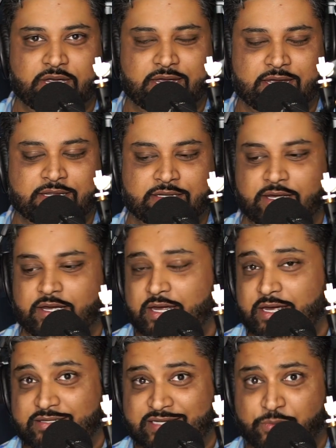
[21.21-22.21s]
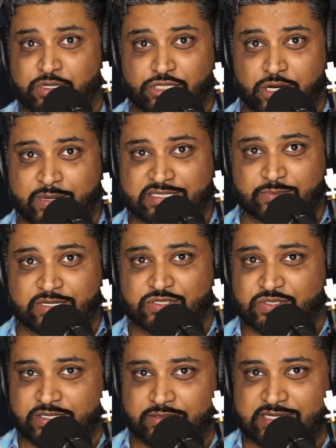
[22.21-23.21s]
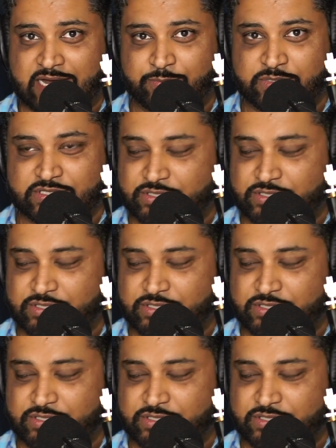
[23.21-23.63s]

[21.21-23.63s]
And today we're going to talk about some interesting topics.